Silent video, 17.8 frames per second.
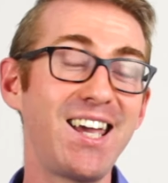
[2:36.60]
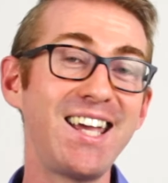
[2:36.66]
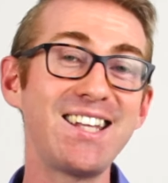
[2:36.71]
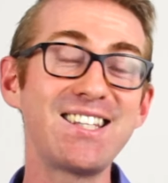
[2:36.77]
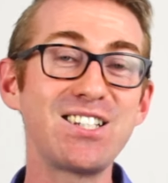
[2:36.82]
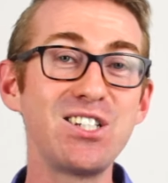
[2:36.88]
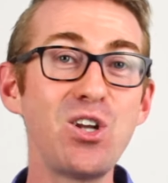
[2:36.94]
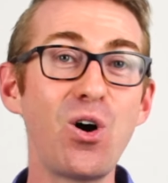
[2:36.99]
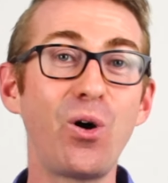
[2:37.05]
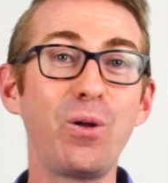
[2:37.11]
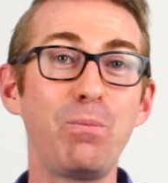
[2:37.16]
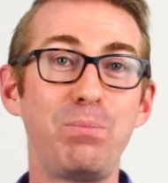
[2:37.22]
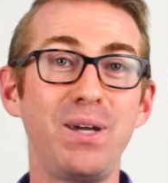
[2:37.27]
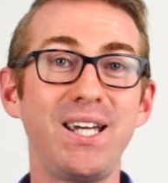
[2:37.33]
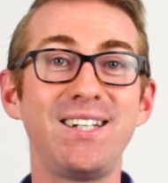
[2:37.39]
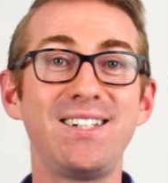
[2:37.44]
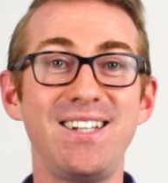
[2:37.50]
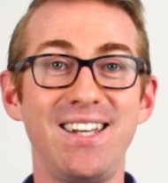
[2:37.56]
it's not a
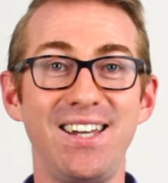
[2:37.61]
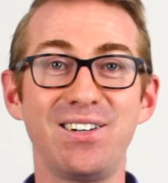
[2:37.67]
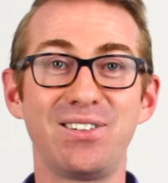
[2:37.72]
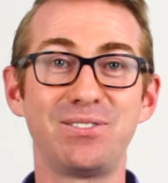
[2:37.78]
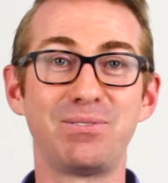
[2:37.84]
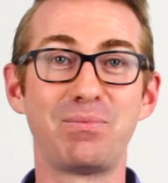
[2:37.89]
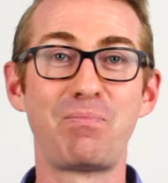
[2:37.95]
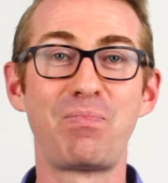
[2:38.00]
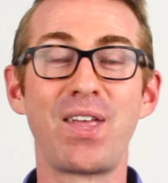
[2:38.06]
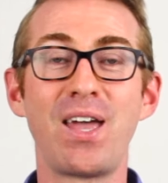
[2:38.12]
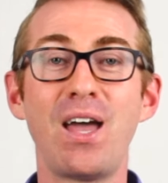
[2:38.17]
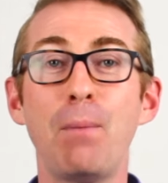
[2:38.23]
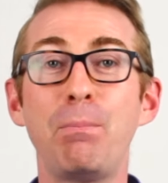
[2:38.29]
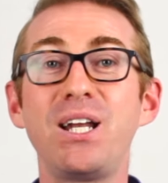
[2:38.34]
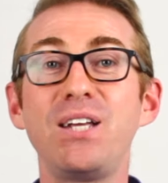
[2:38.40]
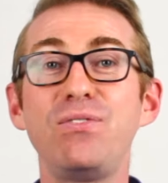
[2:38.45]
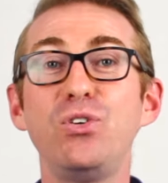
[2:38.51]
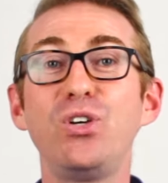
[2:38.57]
big deal.
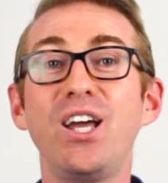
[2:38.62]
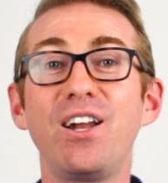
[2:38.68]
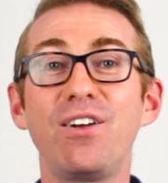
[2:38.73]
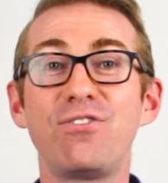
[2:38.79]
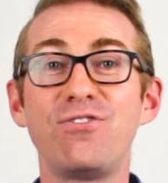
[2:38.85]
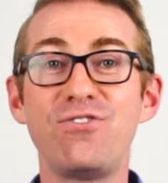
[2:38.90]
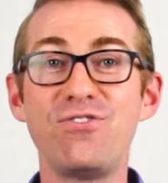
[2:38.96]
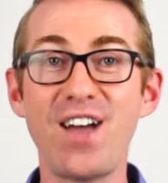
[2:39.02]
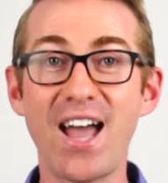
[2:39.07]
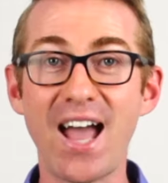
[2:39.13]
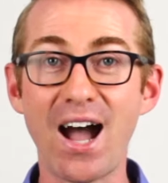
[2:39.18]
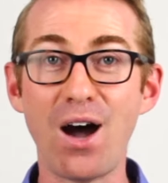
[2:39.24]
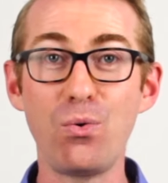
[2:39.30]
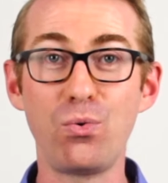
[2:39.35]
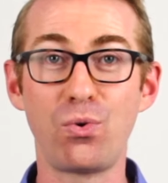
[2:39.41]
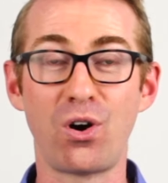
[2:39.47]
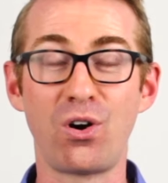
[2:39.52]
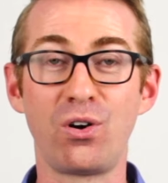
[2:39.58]
But if you get a
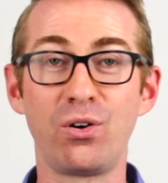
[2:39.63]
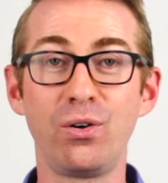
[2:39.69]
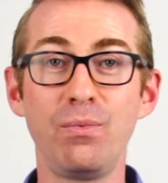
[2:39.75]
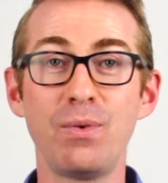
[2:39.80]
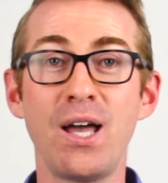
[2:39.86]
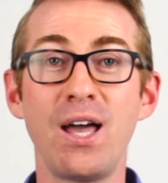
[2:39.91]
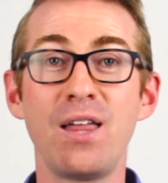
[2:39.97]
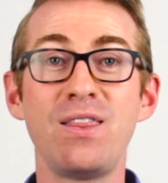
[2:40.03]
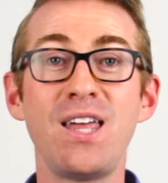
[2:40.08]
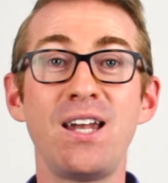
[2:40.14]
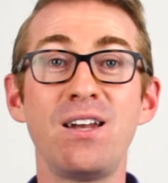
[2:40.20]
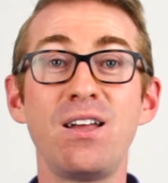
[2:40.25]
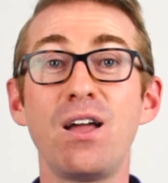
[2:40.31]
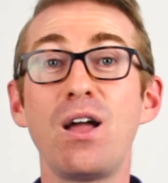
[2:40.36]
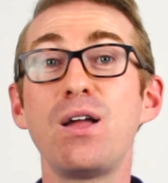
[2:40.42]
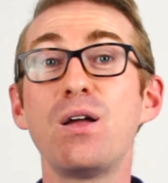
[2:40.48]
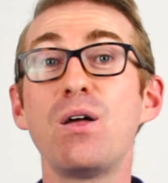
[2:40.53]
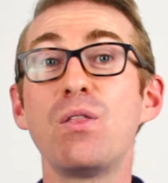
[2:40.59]
vowel wrong,
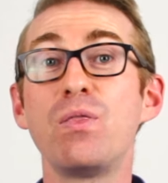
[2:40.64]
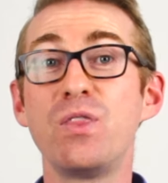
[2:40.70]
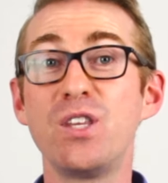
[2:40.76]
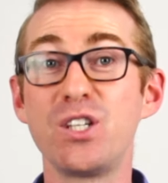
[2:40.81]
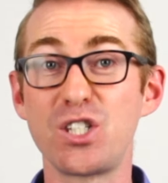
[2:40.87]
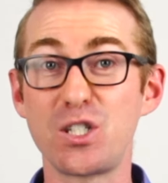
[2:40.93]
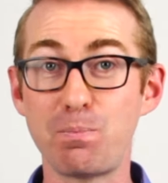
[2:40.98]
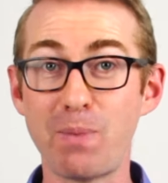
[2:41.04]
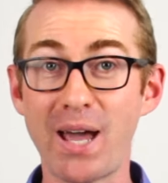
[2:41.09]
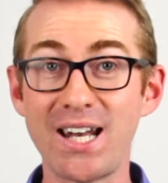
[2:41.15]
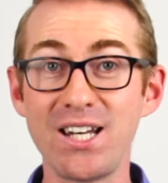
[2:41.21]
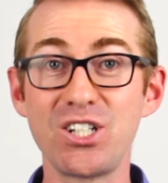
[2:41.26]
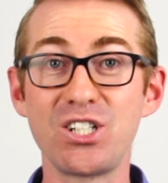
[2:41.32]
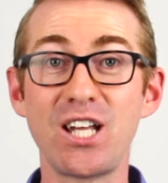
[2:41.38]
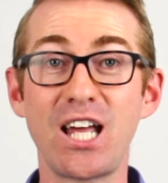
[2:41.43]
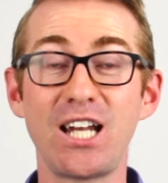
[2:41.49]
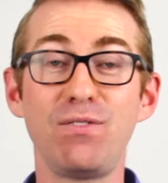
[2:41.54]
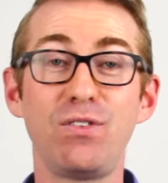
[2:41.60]
then the
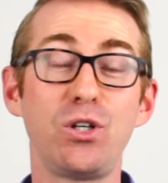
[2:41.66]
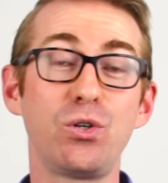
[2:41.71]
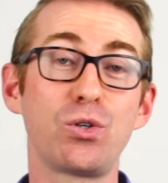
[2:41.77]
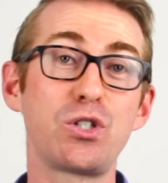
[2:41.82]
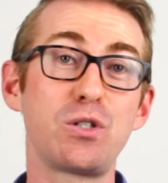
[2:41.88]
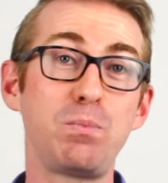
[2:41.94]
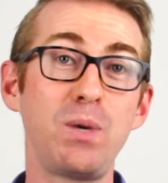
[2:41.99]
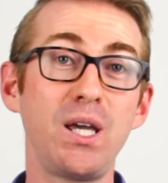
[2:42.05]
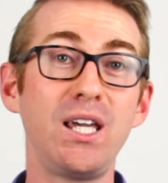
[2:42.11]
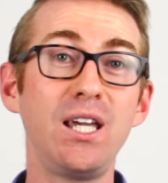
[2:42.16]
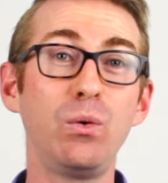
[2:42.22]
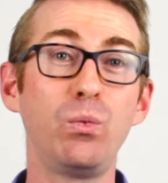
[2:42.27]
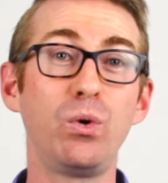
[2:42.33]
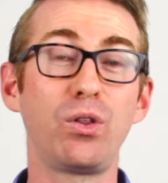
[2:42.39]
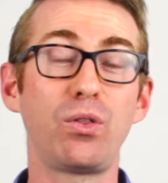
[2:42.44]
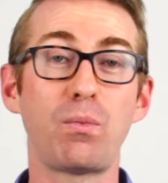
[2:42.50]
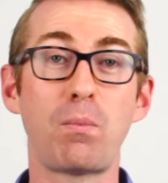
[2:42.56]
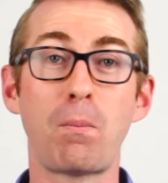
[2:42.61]
Spanish native that you're
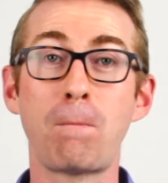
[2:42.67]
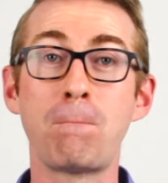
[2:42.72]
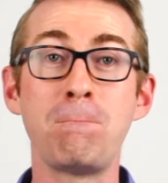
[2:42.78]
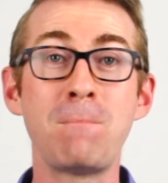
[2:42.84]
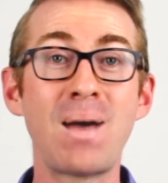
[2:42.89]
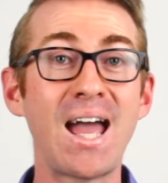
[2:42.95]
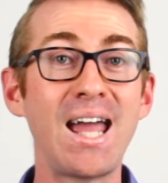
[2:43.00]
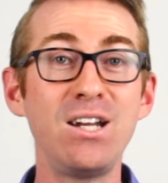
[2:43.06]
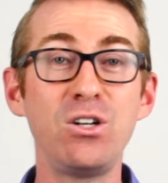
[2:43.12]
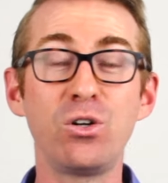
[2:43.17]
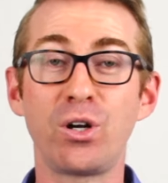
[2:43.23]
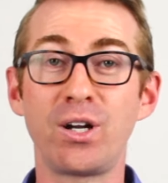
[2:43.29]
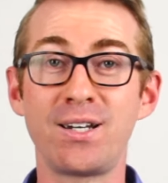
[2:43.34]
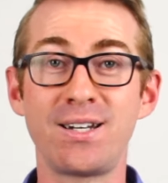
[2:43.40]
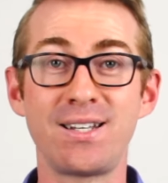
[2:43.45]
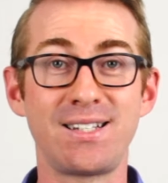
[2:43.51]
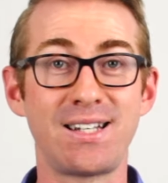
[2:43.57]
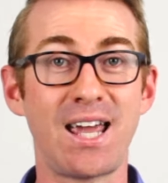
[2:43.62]
speaking with may not
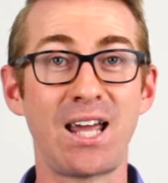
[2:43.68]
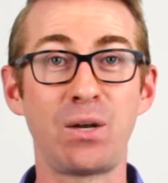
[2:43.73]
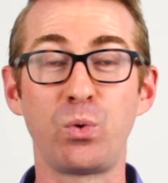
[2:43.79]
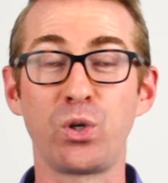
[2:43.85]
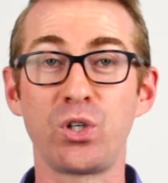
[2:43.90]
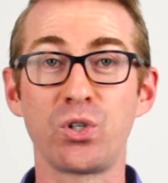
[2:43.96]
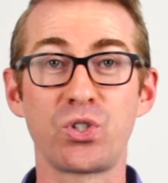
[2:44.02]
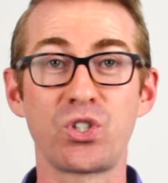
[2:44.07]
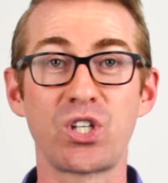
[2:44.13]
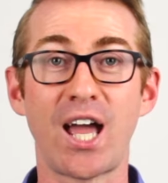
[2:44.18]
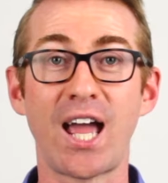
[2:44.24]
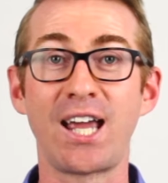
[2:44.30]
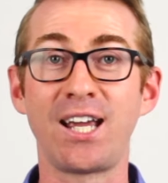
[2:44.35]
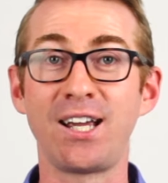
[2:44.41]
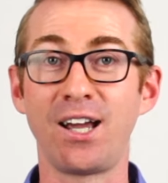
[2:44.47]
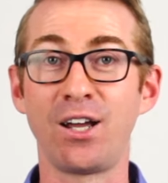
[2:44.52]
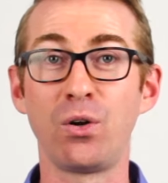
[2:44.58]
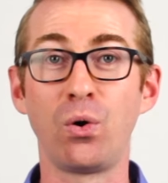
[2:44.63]
understand what you're
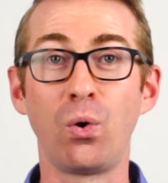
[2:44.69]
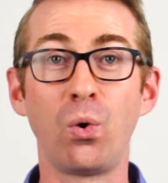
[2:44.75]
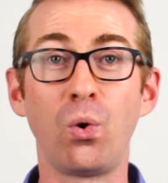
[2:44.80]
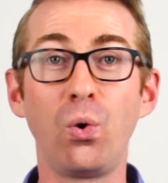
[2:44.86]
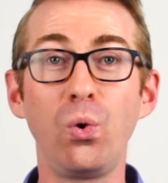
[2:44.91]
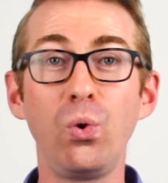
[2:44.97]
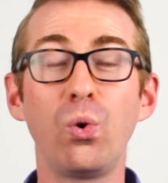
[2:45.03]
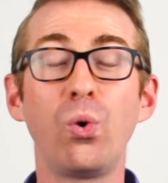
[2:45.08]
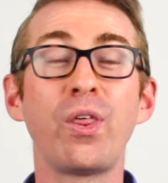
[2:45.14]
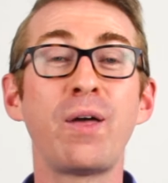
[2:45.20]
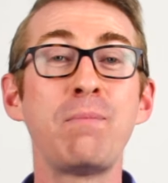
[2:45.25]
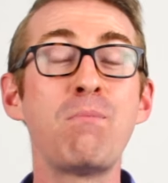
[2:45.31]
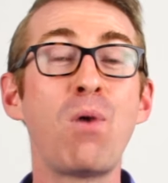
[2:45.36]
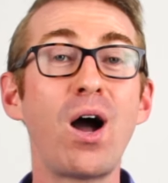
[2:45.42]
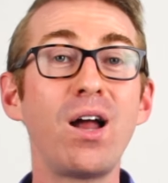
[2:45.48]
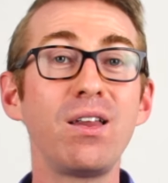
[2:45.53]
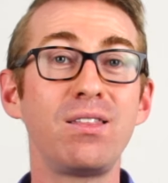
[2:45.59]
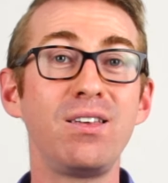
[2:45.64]
saying at all, or they
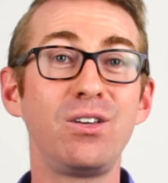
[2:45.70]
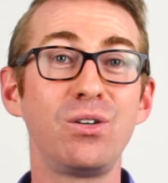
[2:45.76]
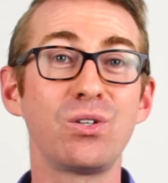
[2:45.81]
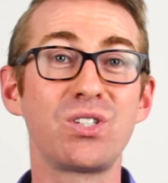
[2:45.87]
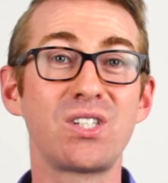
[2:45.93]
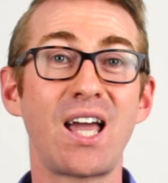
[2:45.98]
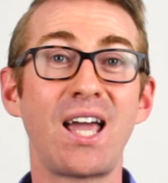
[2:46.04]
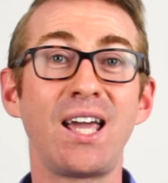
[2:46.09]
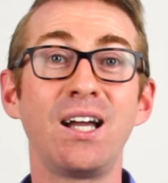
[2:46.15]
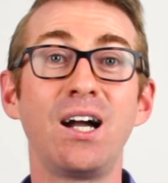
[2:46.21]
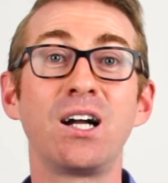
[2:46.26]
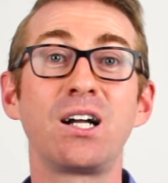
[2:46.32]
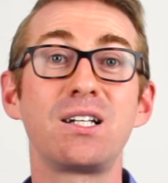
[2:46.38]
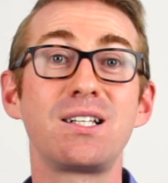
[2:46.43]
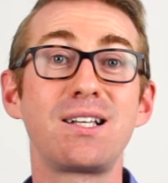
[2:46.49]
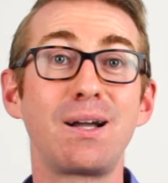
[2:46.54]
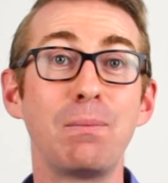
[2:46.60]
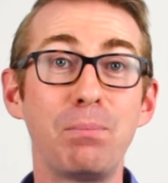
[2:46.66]
might think you're saying
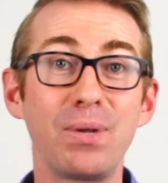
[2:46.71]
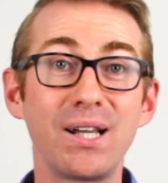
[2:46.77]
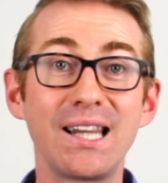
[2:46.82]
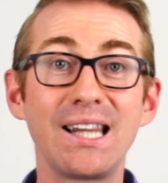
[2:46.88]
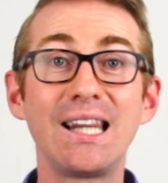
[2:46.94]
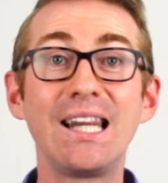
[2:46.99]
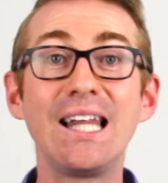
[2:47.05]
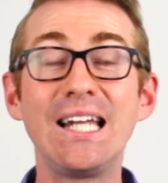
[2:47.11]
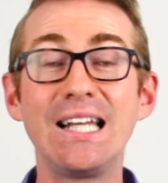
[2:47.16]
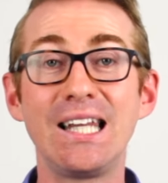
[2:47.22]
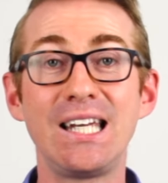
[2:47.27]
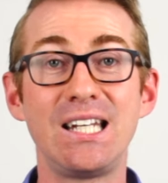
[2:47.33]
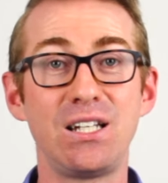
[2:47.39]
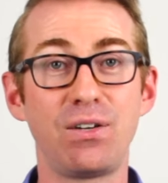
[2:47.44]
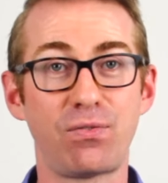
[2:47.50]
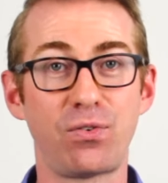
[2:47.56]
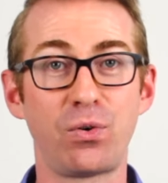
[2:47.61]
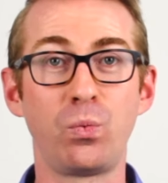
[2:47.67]
a completely
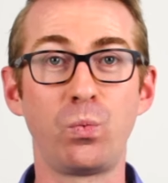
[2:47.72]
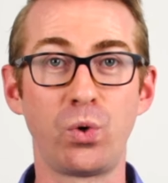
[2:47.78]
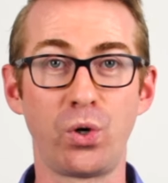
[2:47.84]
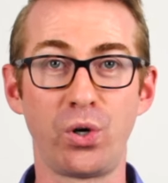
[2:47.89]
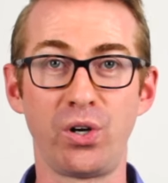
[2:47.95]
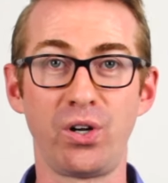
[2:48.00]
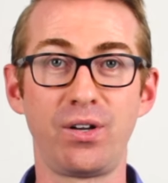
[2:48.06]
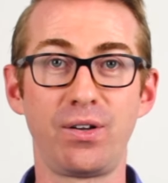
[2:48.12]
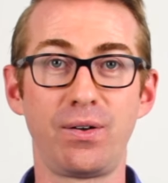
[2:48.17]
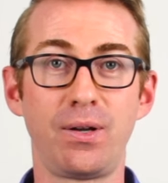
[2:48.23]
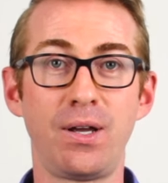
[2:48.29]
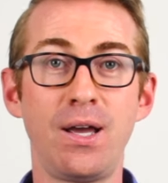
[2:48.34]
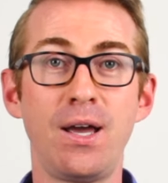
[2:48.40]
different word.